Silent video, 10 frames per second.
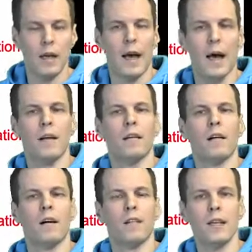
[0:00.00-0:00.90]
And
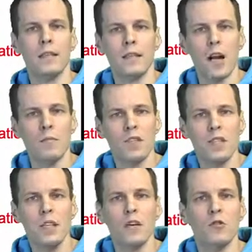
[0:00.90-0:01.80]
these items
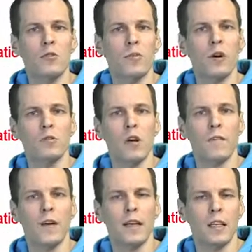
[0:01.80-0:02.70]
here should be also
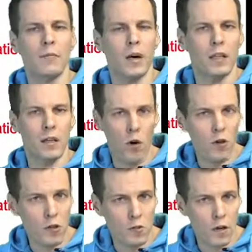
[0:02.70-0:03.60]
affected by the
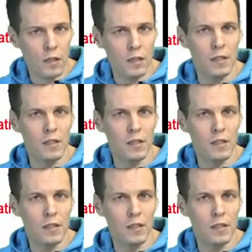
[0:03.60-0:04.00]
construct,